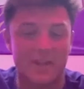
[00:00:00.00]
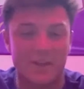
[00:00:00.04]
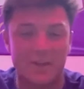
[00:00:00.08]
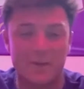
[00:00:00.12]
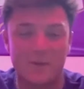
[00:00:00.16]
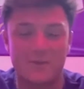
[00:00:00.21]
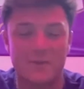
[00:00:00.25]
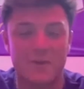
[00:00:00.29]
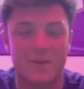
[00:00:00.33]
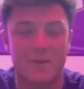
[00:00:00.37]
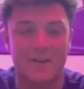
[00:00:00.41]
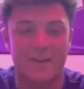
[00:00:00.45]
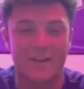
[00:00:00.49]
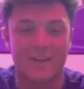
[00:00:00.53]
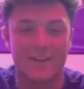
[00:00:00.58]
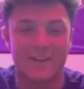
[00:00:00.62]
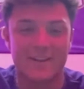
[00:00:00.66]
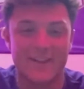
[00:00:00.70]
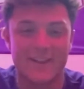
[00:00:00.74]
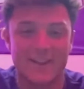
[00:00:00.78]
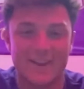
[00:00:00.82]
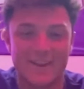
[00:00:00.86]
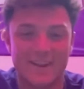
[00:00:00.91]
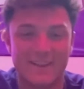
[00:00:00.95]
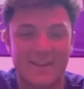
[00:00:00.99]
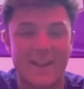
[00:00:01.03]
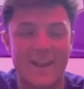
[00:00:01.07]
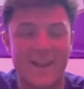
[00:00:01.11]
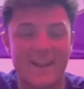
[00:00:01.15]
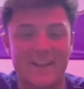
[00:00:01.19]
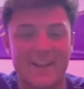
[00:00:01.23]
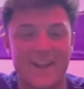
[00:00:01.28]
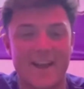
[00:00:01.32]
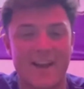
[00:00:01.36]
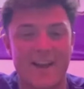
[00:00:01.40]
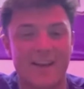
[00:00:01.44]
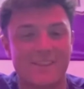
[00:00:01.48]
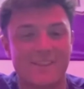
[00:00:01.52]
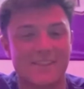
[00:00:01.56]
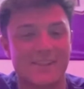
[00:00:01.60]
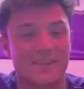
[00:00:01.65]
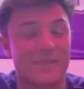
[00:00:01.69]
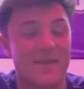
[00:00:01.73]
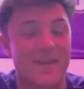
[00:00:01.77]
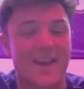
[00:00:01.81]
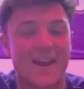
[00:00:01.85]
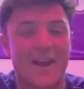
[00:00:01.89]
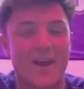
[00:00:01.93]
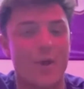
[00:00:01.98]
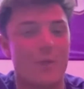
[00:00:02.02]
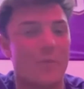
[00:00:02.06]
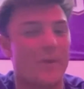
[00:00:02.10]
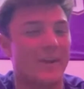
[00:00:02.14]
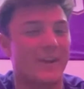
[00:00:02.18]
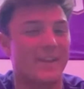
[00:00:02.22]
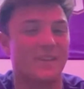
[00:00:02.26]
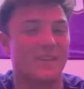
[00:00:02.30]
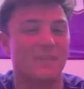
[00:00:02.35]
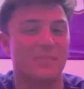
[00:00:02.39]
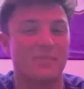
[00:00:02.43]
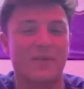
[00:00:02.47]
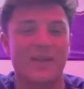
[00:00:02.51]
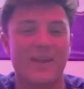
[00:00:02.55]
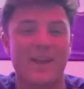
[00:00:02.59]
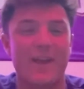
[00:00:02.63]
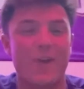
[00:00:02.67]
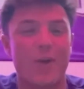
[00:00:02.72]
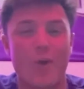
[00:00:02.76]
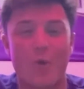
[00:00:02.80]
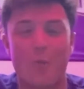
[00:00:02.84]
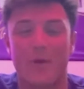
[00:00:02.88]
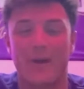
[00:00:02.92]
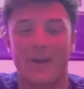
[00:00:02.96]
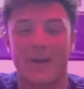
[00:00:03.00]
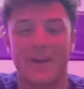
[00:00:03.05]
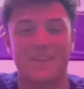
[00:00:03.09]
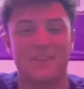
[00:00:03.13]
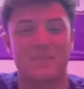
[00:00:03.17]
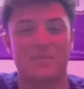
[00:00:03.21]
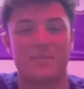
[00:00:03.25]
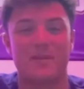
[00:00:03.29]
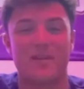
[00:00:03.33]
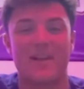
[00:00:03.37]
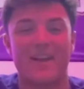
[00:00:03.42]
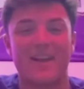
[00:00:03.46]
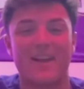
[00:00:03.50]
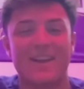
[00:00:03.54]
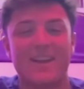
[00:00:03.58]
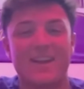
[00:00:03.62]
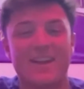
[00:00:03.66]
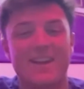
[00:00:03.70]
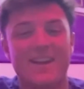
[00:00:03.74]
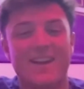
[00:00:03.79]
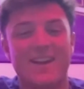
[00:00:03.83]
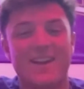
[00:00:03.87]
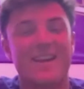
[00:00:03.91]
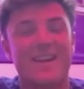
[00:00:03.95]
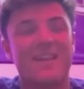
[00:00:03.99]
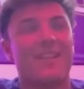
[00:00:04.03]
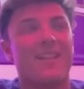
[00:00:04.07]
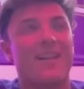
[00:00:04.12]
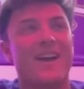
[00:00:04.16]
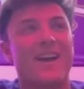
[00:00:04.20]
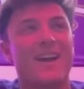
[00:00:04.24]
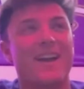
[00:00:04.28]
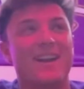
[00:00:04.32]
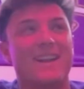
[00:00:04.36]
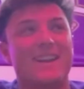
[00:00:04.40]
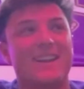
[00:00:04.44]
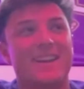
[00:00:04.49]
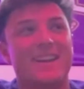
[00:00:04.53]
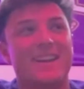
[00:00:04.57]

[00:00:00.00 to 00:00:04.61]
you talking day in and day out. I was like, man, I hope I get to play. I hope I get to play. Like,